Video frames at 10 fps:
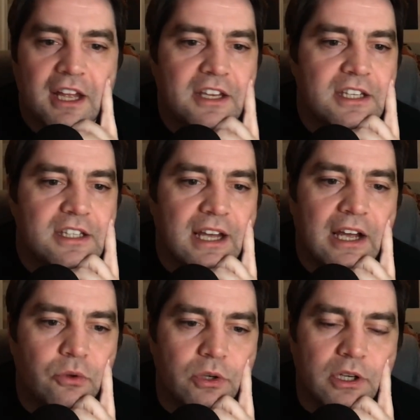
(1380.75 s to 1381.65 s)
need to
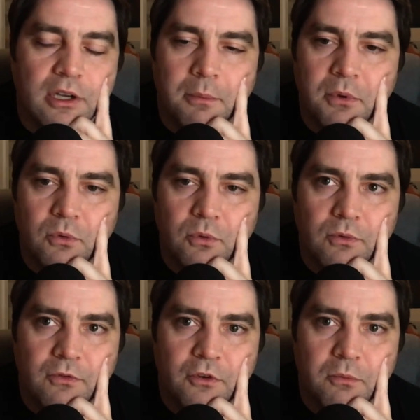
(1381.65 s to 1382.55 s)
add on a
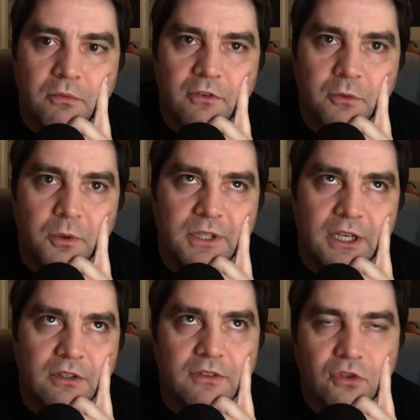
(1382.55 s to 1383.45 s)
couple from
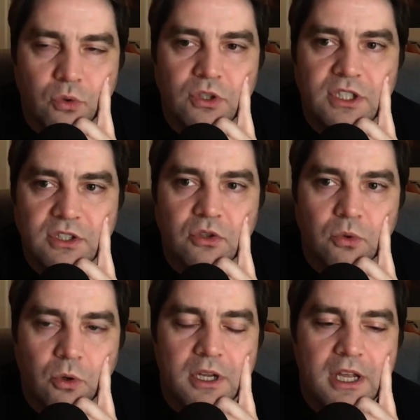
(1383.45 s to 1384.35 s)
alternative sources and
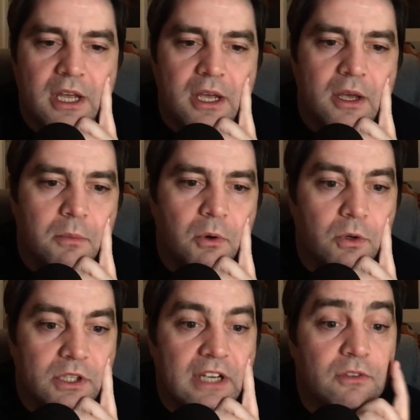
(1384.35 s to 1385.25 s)
so on. But
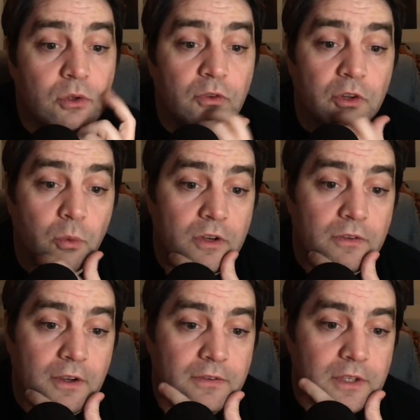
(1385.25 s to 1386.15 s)
we're definitely over the
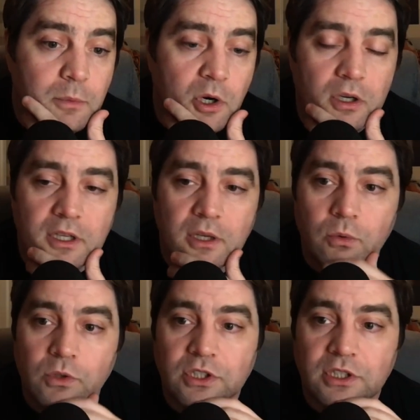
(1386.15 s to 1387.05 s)
150 mark now,
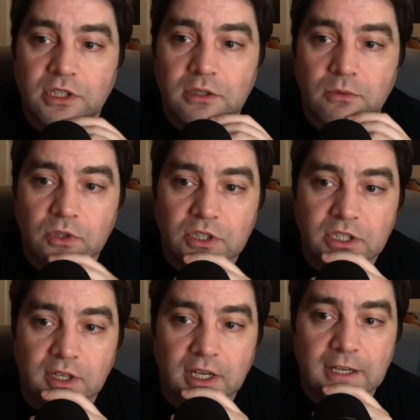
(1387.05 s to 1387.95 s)
which is
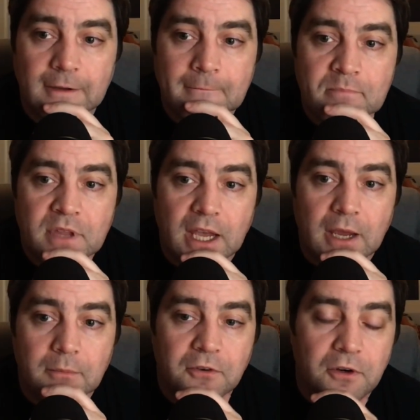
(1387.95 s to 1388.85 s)
great
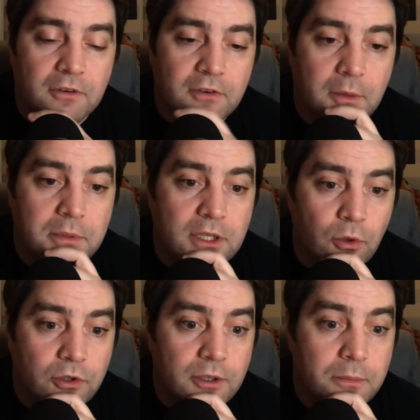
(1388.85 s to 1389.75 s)
for a
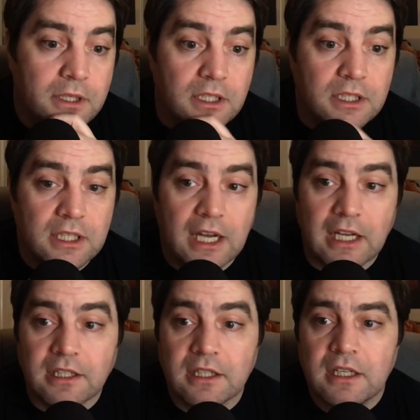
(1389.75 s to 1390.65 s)
pre-order period.
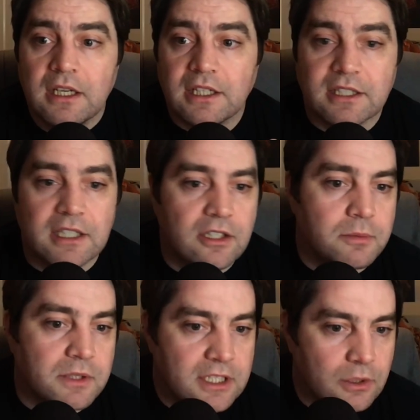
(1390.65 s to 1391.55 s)
And as I say,
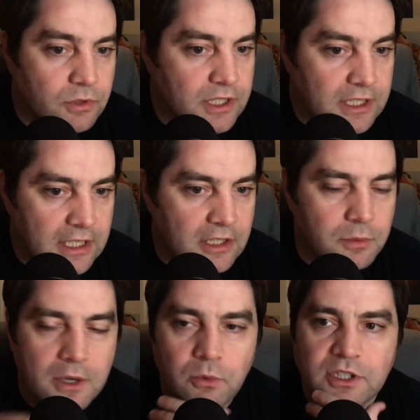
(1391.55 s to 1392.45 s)
there's been sales today as
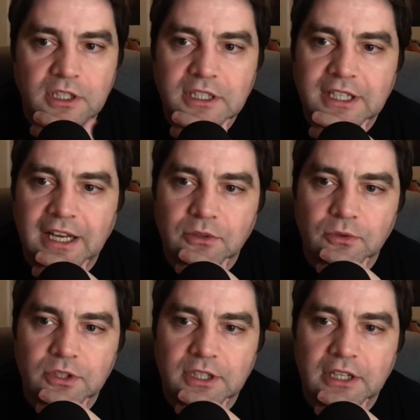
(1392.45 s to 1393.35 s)
well, which I need to add
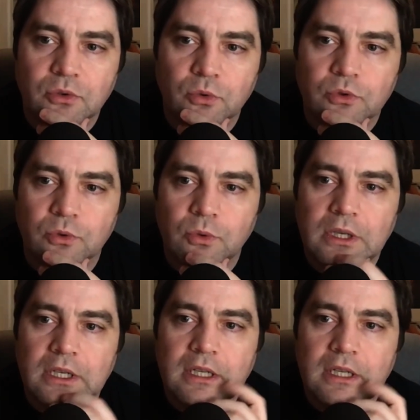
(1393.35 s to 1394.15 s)
on to that total